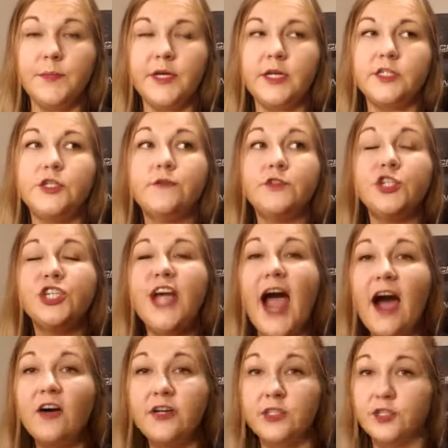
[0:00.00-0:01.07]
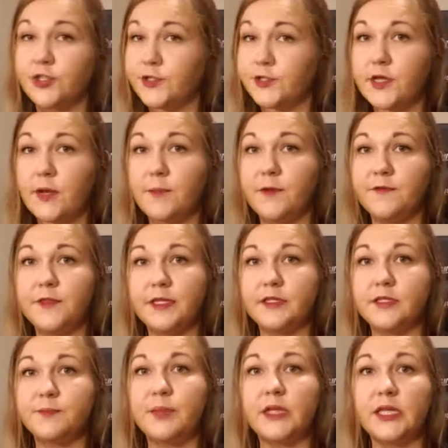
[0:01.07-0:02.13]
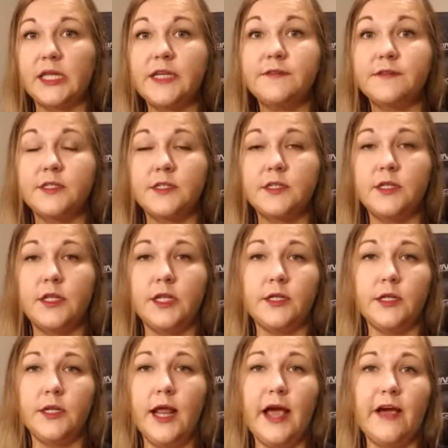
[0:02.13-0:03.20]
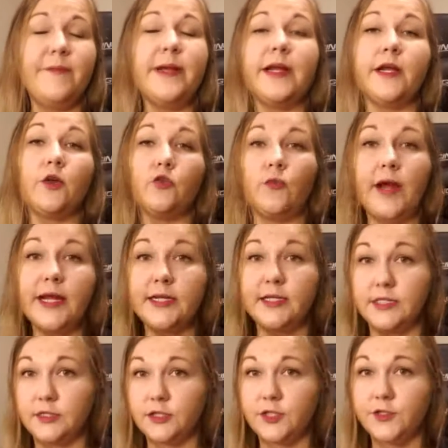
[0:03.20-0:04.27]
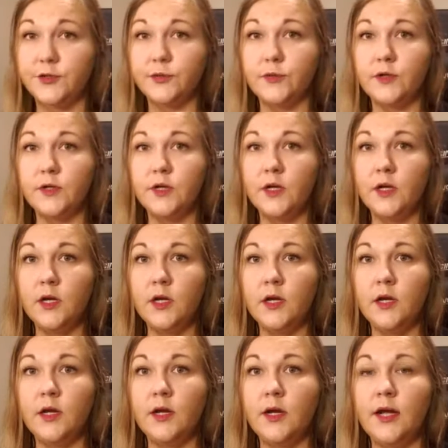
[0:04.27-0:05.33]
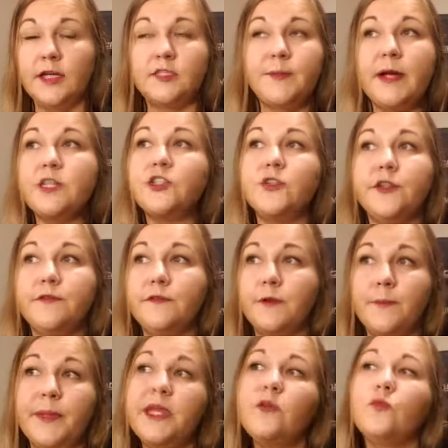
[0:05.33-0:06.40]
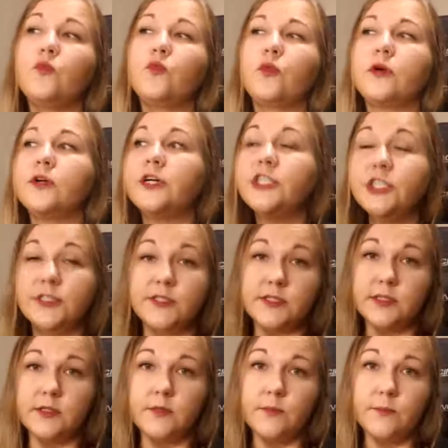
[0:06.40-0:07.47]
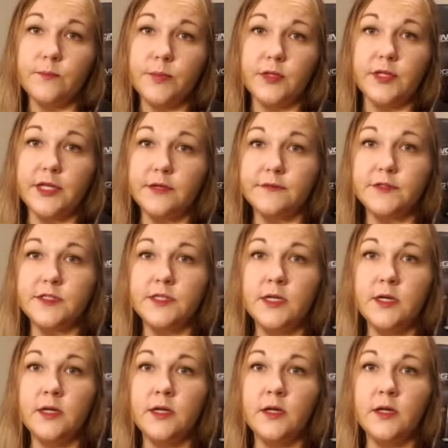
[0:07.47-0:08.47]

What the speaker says: because you've challenged some of these beliefs that have been ingrained into you. Especially for me, religious beliefs.